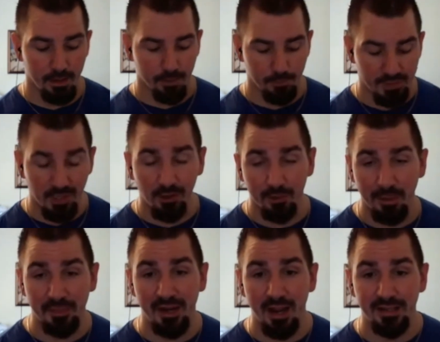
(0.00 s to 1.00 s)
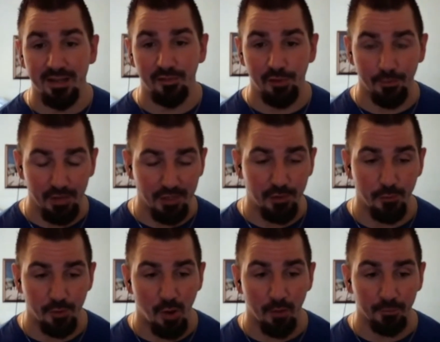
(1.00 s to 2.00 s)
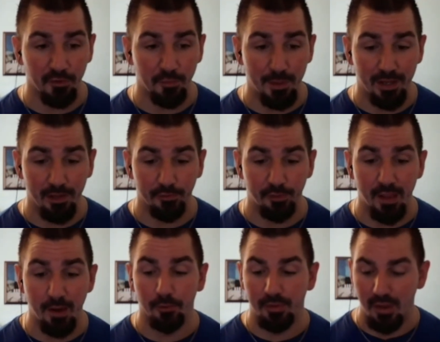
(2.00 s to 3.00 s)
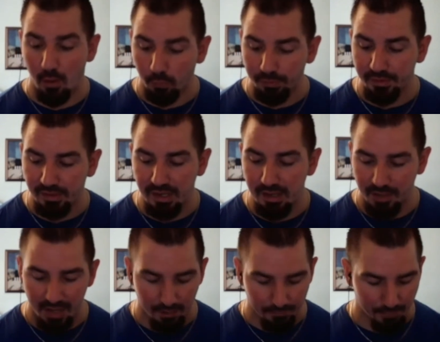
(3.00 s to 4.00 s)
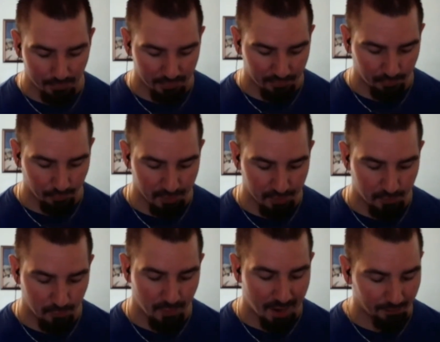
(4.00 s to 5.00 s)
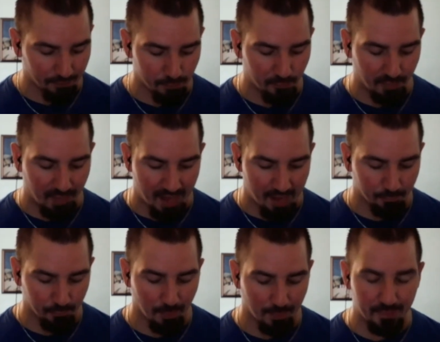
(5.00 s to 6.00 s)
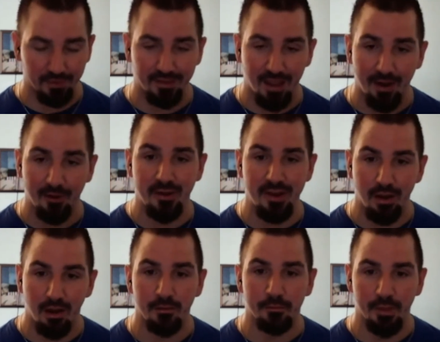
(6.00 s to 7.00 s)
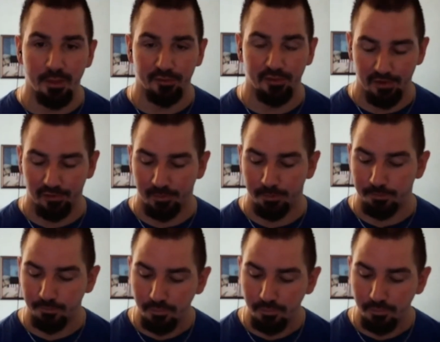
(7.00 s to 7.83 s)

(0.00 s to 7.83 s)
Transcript: We talk about the 1972 Dolphins because they were the only team in NFL history to not lose a game throughout the entirety of the season.